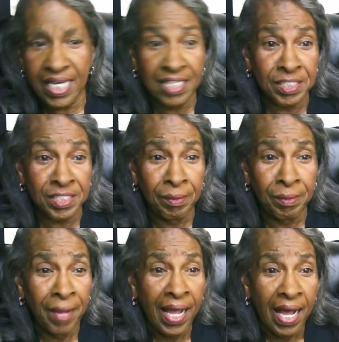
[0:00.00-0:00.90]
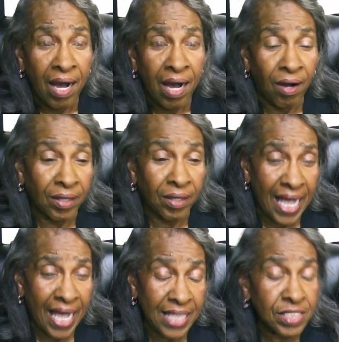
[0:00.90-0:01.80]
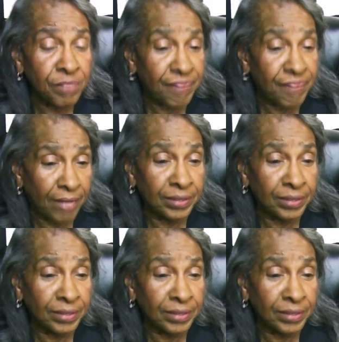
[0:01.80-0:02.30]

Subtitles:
and to organize to found a